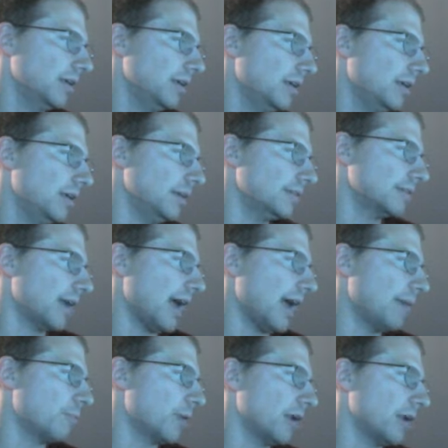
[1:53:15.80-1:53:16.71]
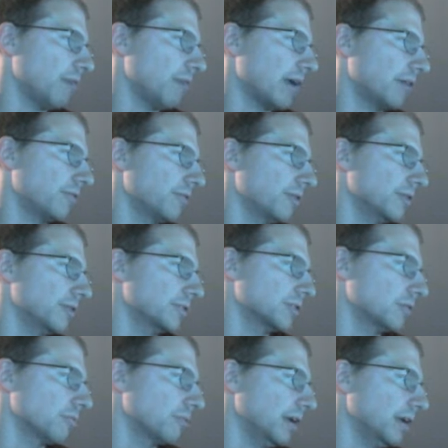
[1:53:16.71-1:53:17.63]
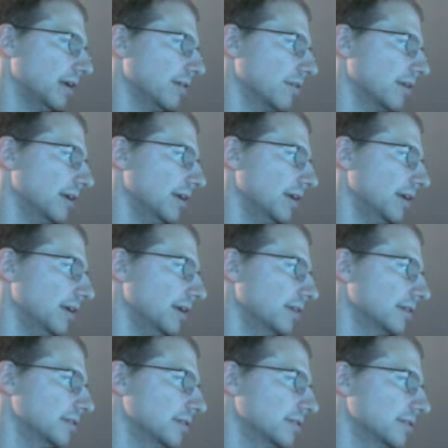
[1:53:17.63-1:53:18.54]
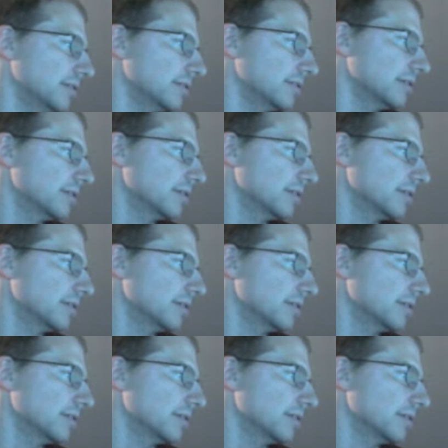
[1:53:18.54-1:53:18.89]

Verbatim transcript: his tiebreak record for his career is